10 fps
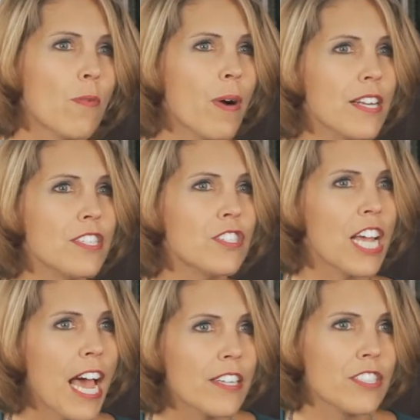What
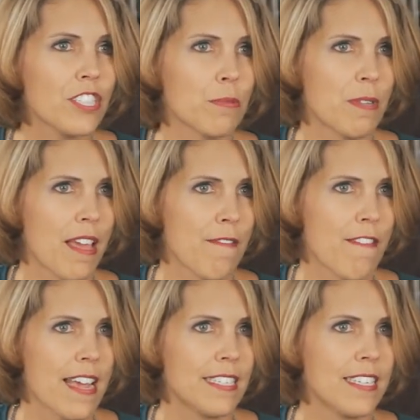challenges would they
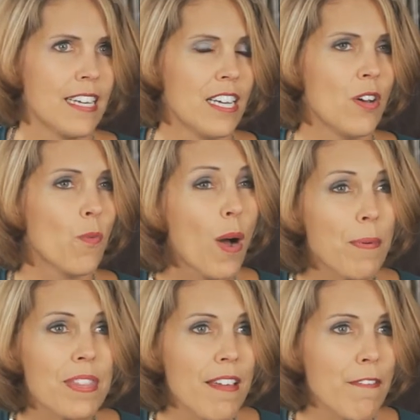face? What
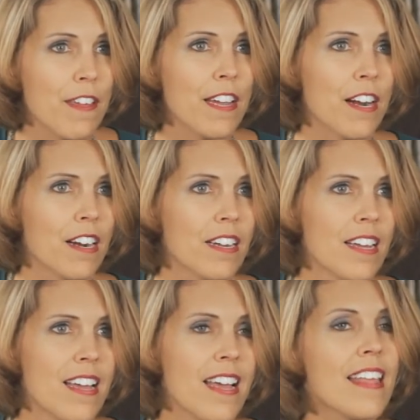would they fear?
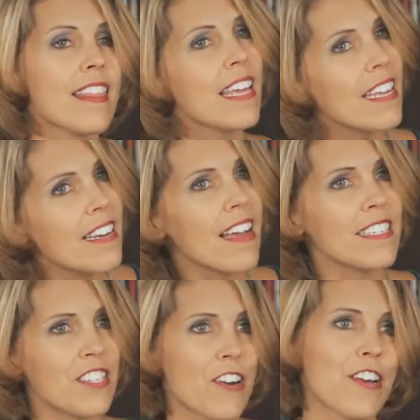Then
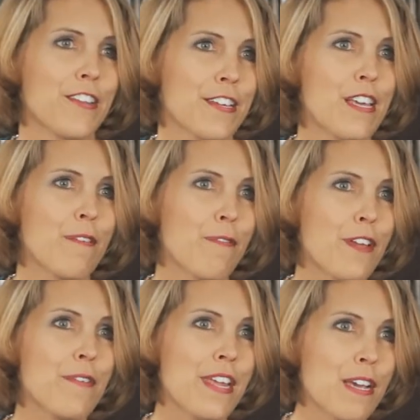I started looking for
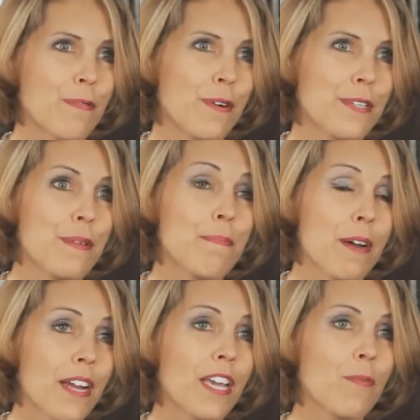unique roles
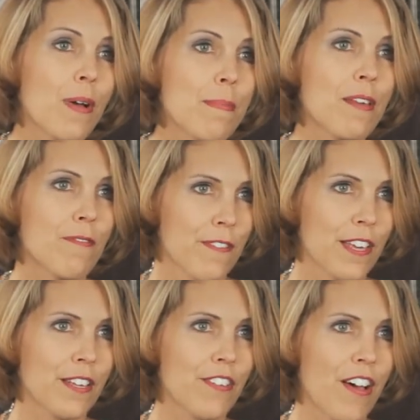American women
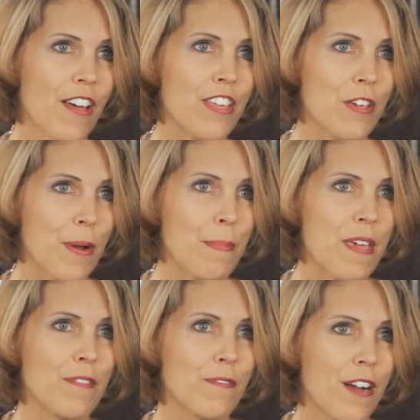filled on the
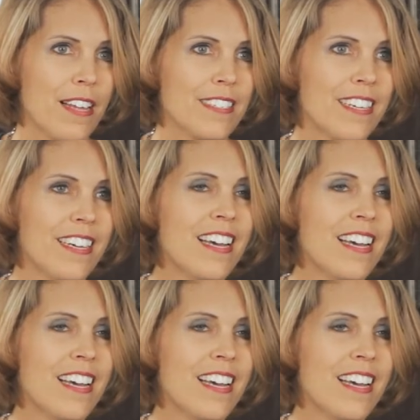European front.